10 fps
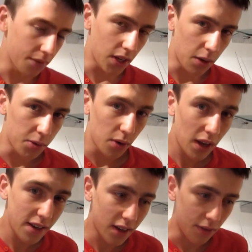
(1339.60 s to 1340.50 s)
stayed up too
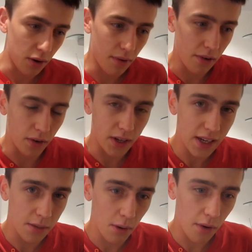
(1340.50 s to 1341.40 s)
late, I've got a very long day
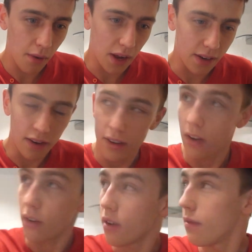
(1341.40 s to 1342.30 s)
tomorrow, and I
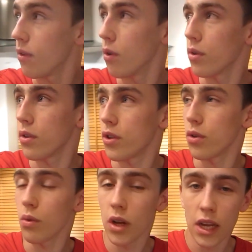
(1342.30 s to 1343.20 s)
can't afford
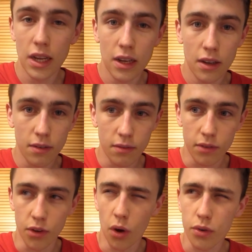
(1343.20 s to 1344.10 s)
to
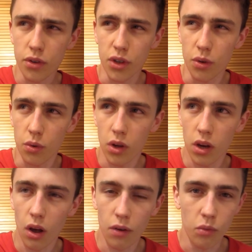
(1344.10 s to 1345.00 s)
not do a
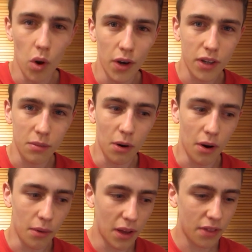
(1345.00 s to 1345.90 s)
lot of work
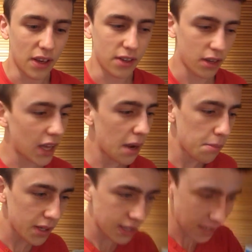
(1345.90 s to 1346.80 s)
tomorrow. Things are getting busy